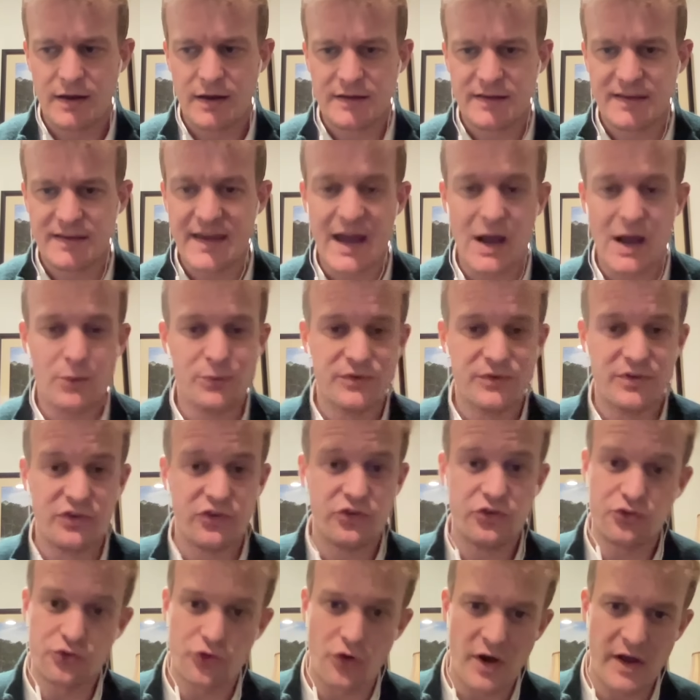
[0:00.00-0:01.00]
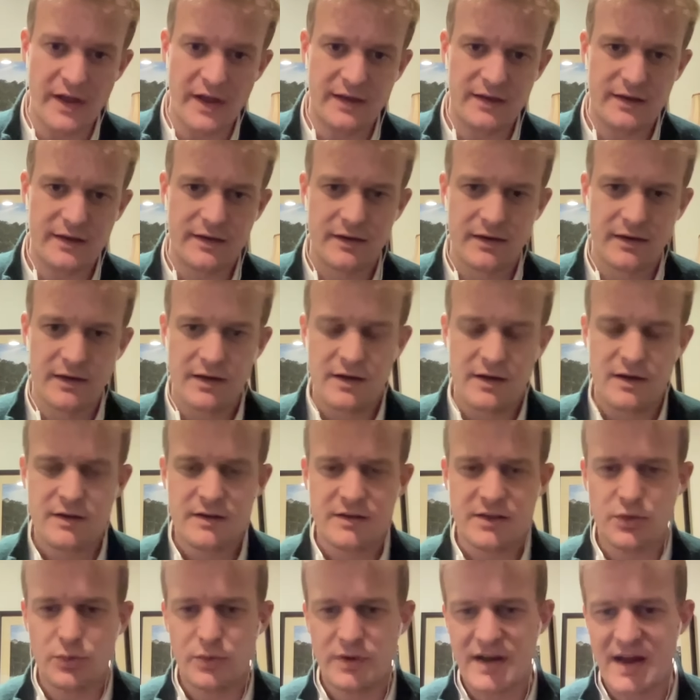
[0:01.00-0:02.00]
counter-strike
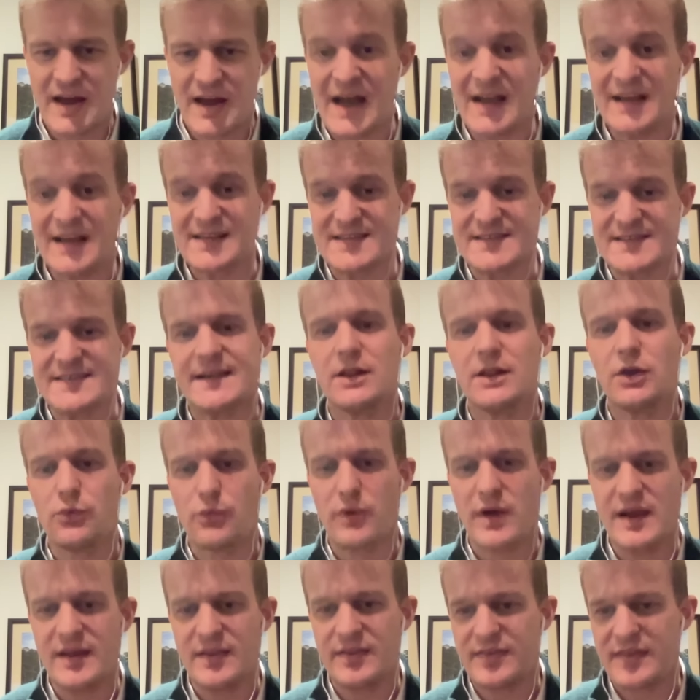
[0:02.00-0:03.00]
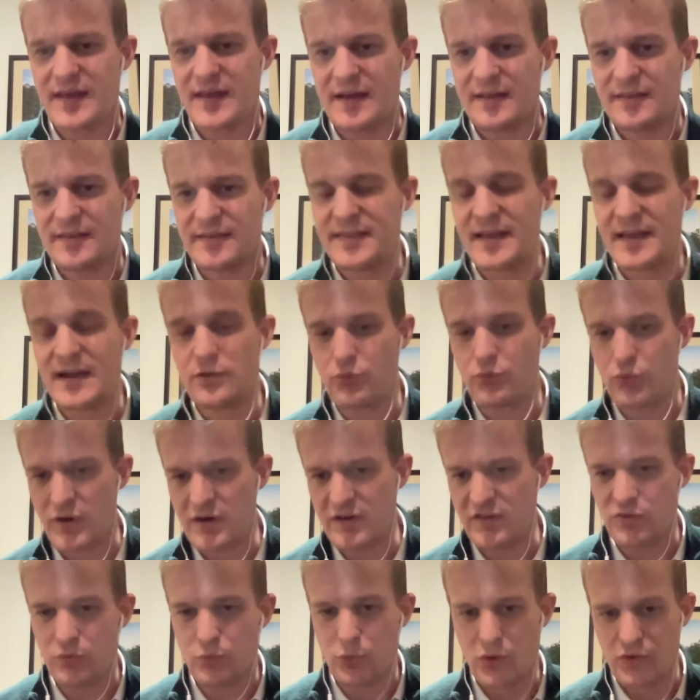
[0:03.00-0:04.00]
that would accelerate that
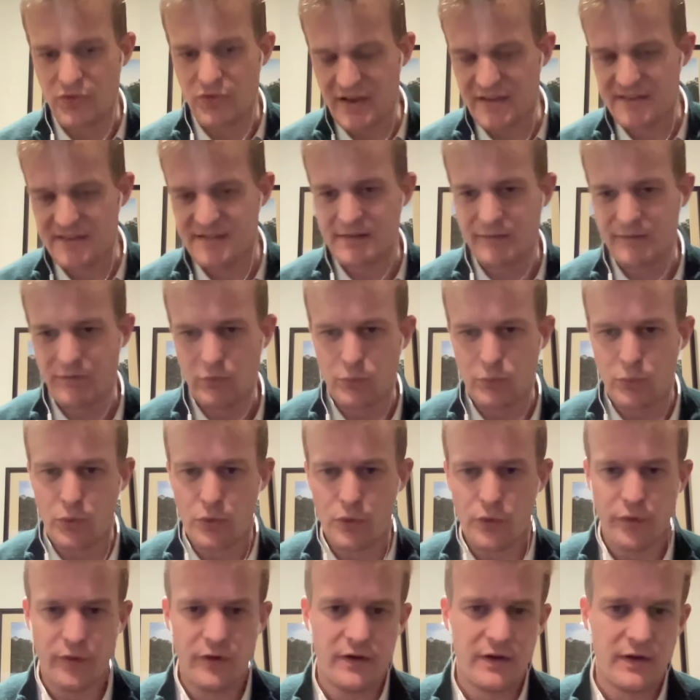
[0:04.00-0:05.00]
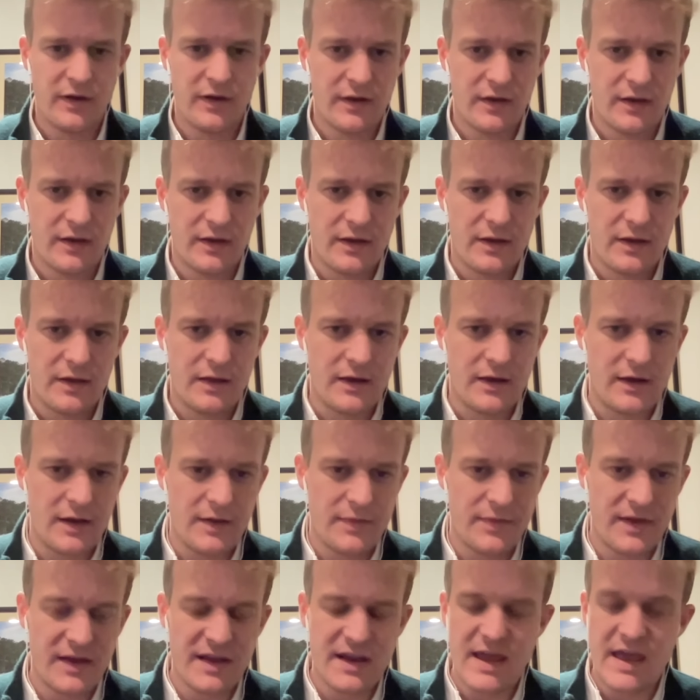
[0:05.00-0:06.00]
race war, that civil war,
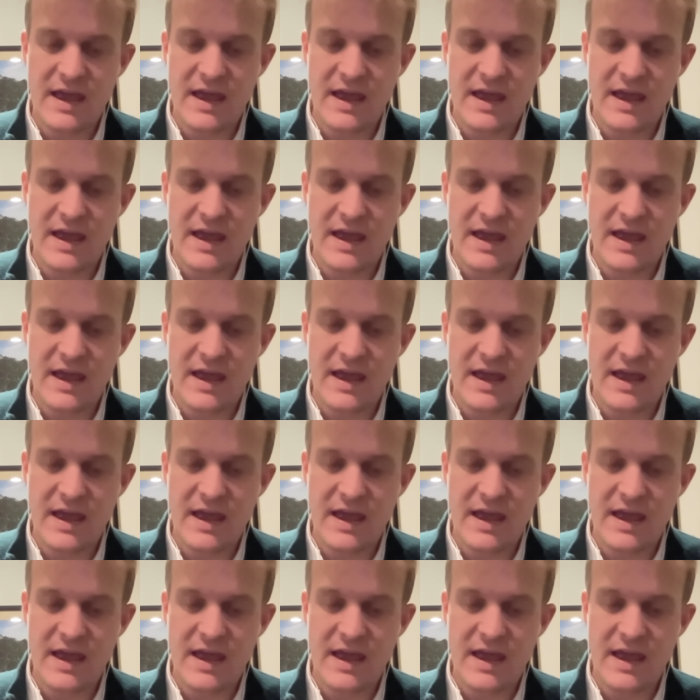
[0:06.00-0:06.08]
that